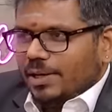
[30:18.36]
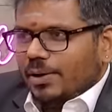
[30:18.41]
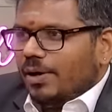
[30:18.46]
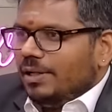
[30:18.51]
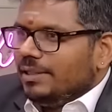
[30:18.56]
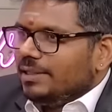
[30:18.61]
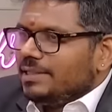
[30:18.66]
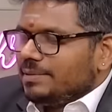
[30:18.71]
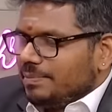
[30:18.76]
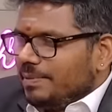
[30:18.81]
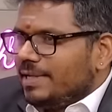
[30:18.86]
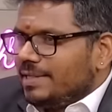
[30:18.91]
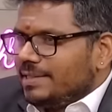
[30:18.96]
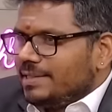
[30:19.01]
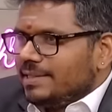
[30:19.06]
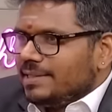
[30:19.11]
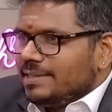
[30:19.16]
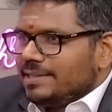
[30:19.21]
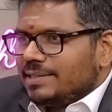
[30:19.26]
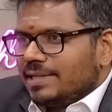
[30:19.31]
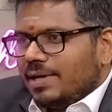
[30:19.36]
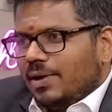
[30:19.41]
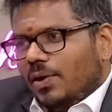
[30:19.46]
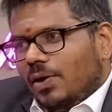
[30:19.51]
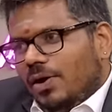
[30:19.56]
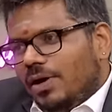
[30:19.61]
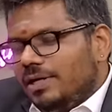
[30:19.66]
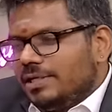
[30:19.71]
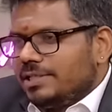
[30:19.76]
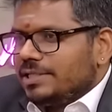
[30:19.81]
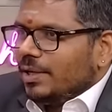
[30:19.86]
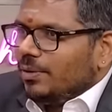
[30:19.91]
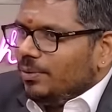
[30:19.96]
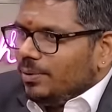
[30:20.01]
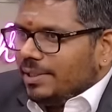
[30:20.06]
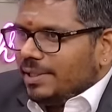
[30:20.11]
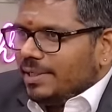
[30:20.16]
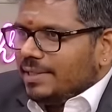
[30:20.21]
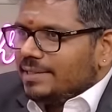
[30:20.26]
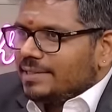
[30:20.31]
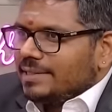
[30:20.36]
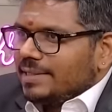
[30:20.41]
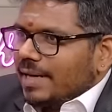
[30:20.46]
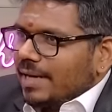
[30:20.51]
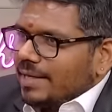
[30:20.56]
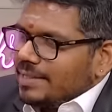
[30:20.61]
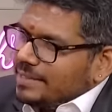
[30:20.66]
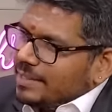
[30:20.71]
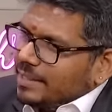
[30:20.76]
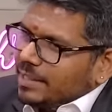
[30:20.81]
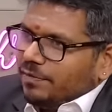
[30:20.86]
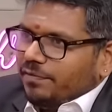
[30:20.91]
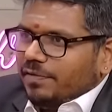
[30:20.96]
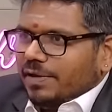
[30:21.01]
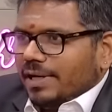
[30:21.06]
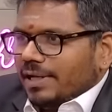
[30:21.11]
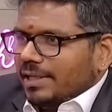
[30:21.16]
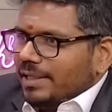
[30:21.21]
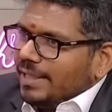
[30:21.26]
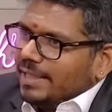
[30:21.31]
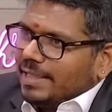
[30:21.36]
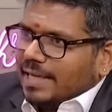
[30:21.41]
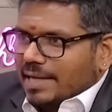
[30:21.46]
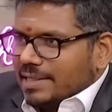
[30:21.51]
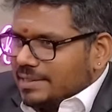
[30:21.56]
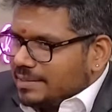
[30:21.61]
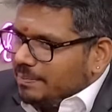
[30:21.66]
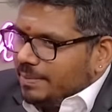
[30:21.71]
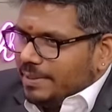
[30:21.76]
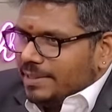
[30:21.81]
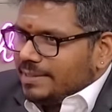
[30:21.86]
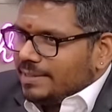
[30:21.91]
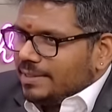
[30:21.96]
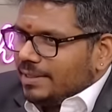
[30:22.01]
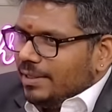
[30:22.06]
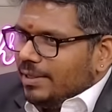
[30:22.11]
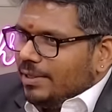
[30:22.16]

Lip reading: in all these places, all chowltries are significantly caste-based.